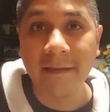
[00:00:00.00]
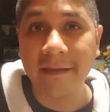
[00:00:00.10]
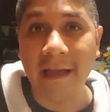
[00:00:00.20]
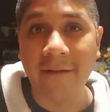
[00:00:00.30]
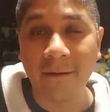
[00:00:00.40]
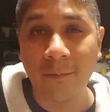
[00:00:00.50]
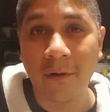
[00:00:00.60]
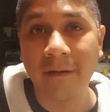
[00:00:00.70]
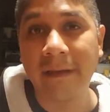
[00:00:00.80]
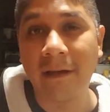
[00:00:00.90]
In the staff
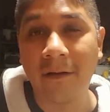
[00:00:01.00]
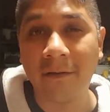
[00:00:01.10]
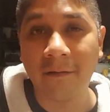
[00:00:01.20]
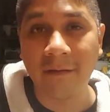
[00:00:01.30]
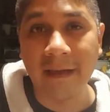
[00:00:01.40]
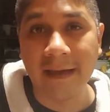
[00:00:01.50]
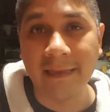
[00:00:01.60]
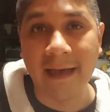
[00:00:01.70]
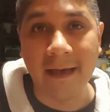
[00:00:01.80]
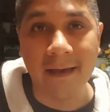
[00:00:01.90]
report, they also
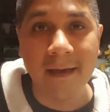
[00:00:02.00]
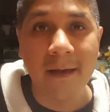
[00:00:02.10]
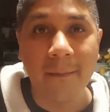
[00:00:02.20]
state that